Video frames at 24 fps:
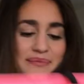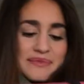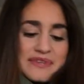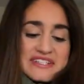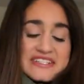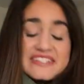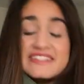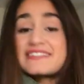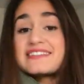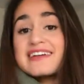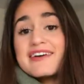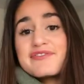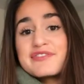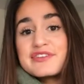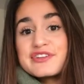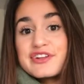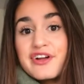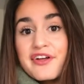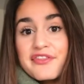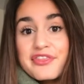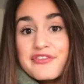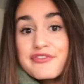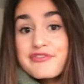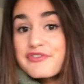This is definitely
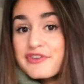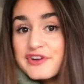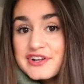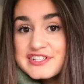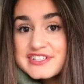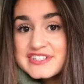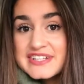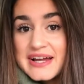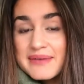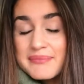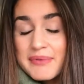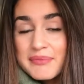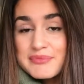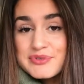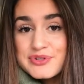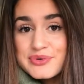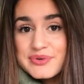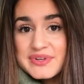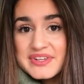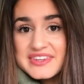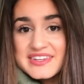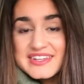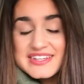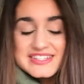not the first time I'm
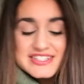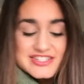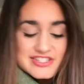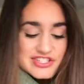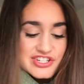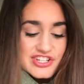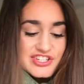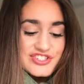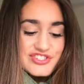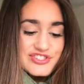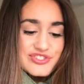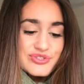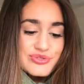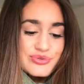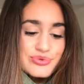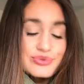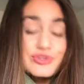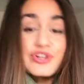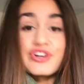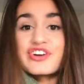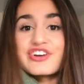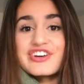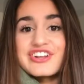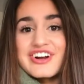doing this just to
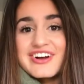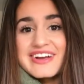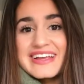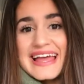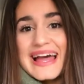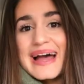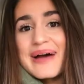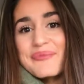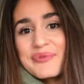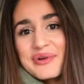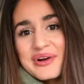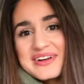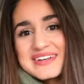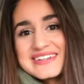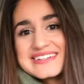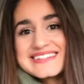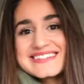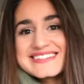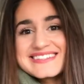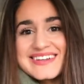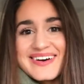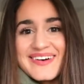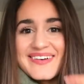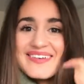look good on camera,
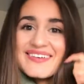so